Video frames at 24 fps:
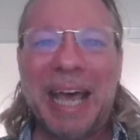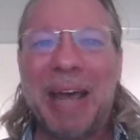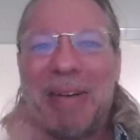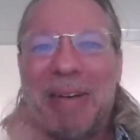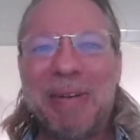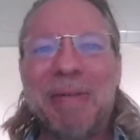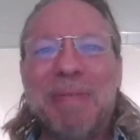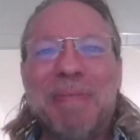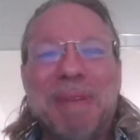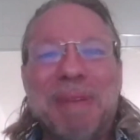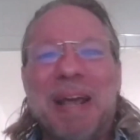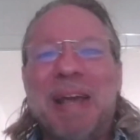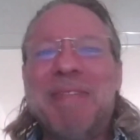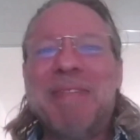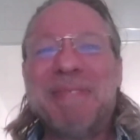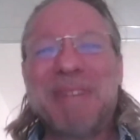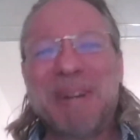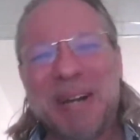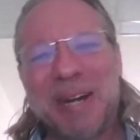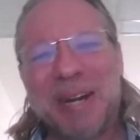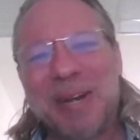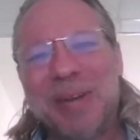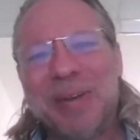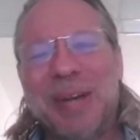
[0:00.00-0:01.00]
I reply
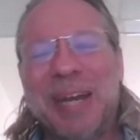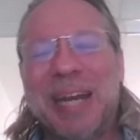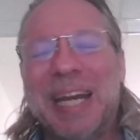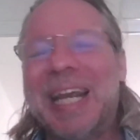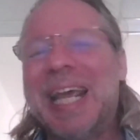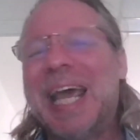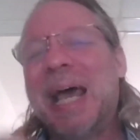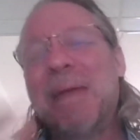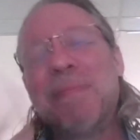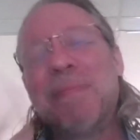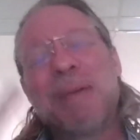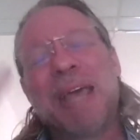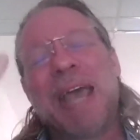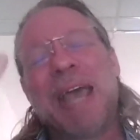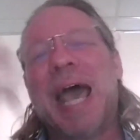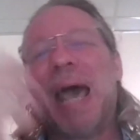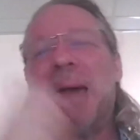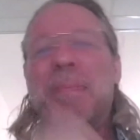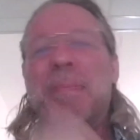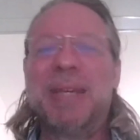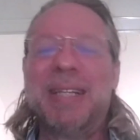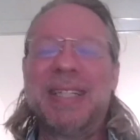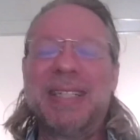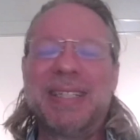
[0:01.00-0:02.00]
very quickly. I'd be
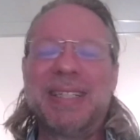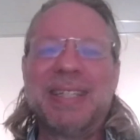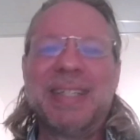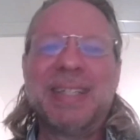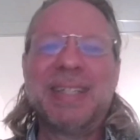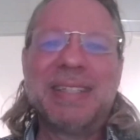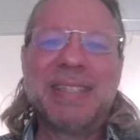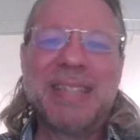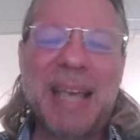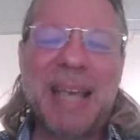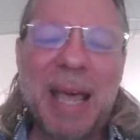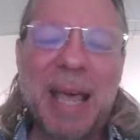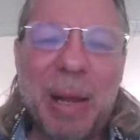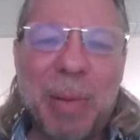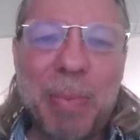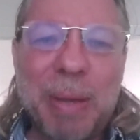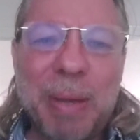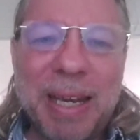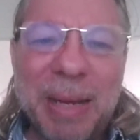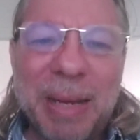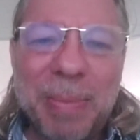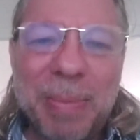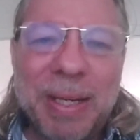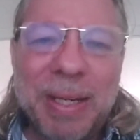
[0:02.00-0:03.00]
happy to help
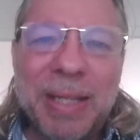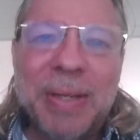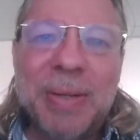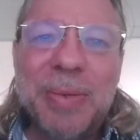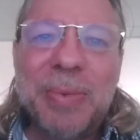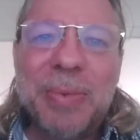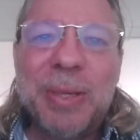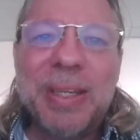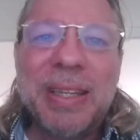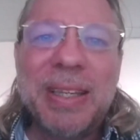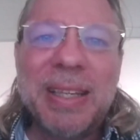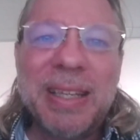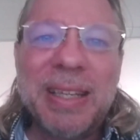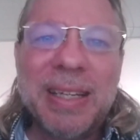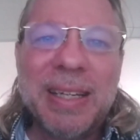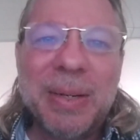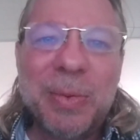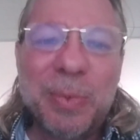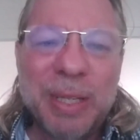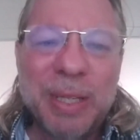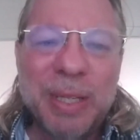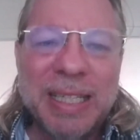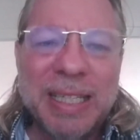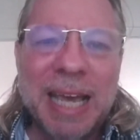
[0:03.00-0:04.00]
anybody with
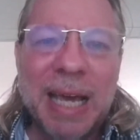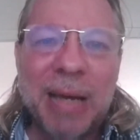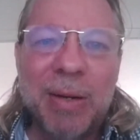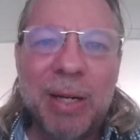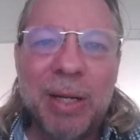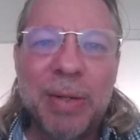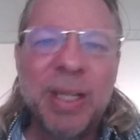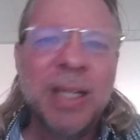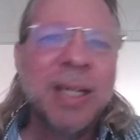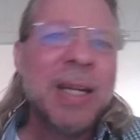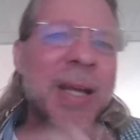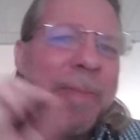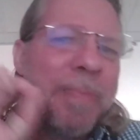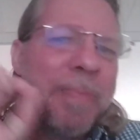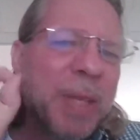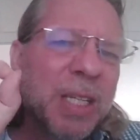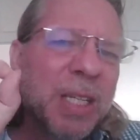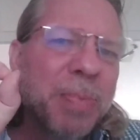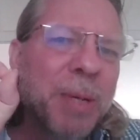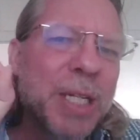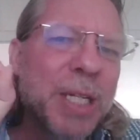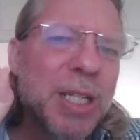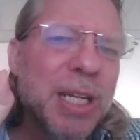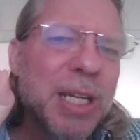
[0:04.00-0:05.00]
download,
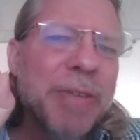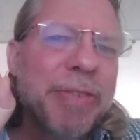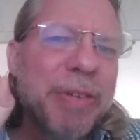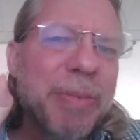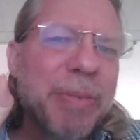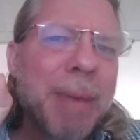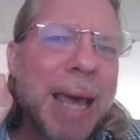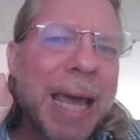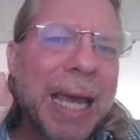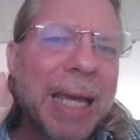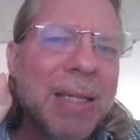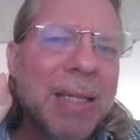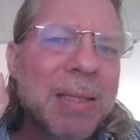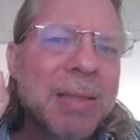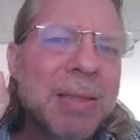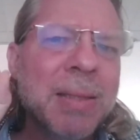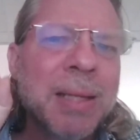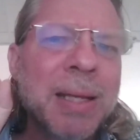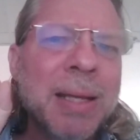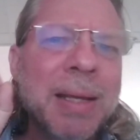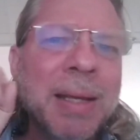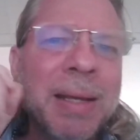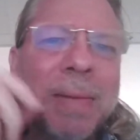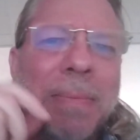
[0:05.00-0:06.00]
especially for Macs.
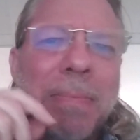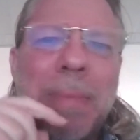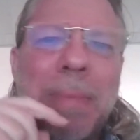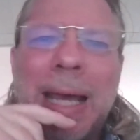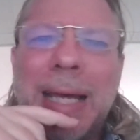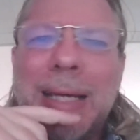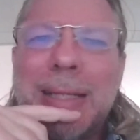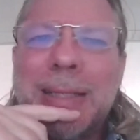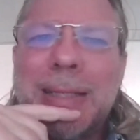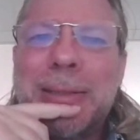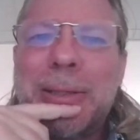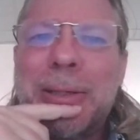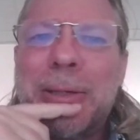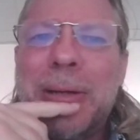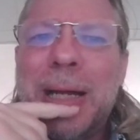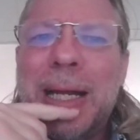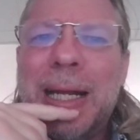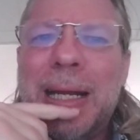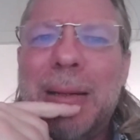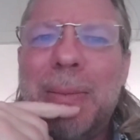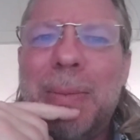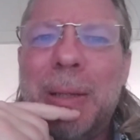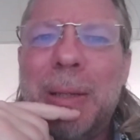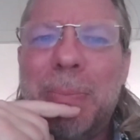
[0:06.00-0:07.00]
Macs are a
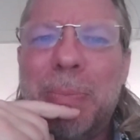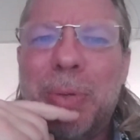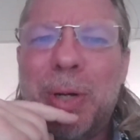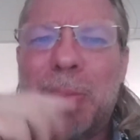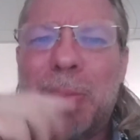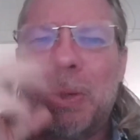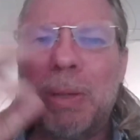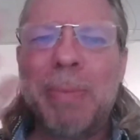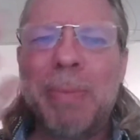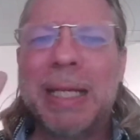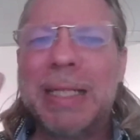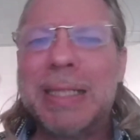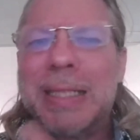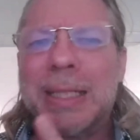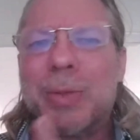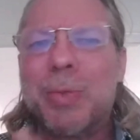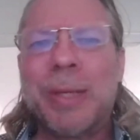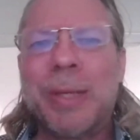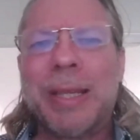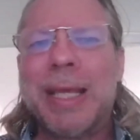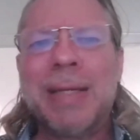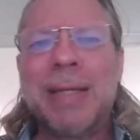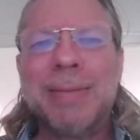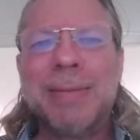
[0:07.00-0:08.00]
little bit problematic
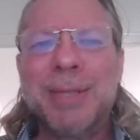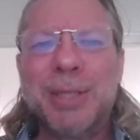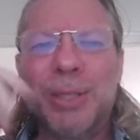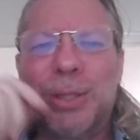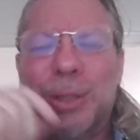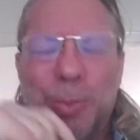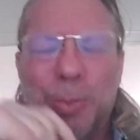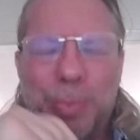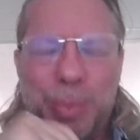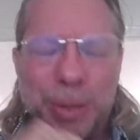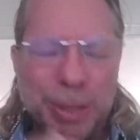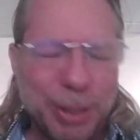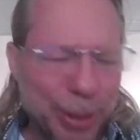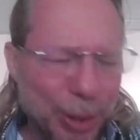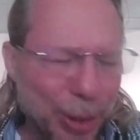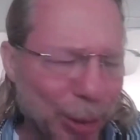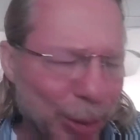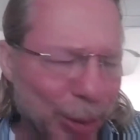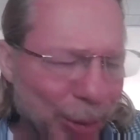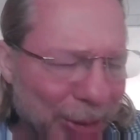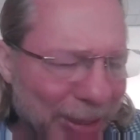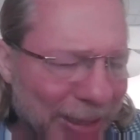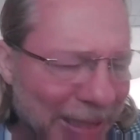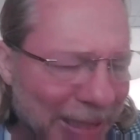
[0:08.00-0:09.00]
with their super
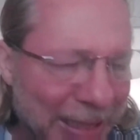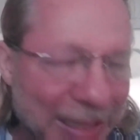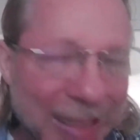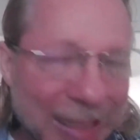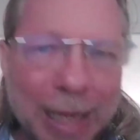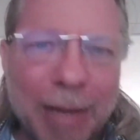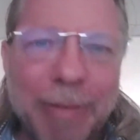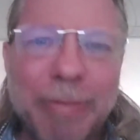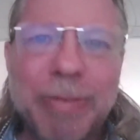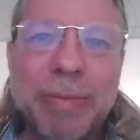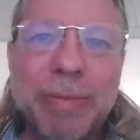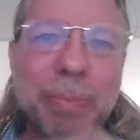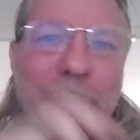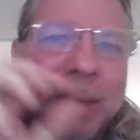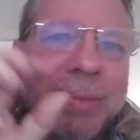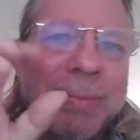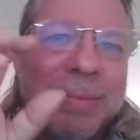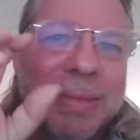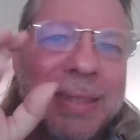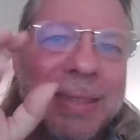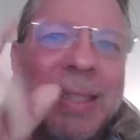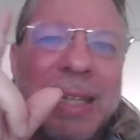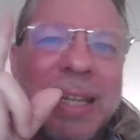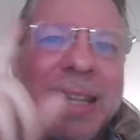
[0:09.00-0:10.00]
security stuff, but
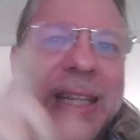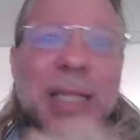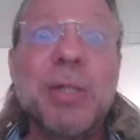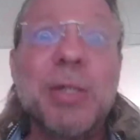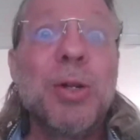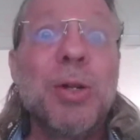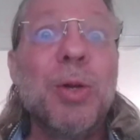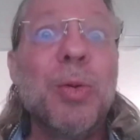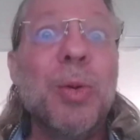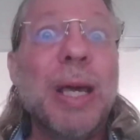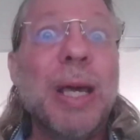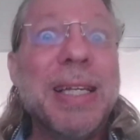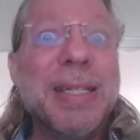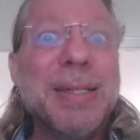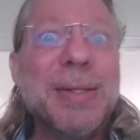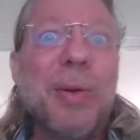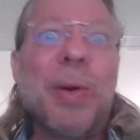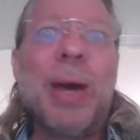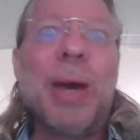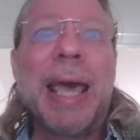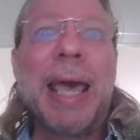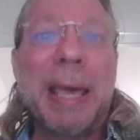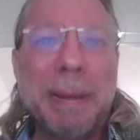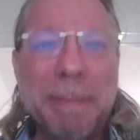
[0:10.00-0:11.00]
there's always a
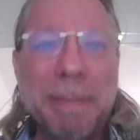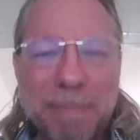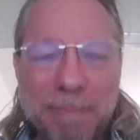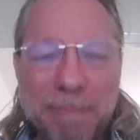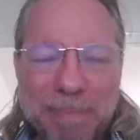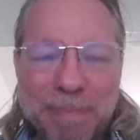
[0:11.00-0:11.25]
way.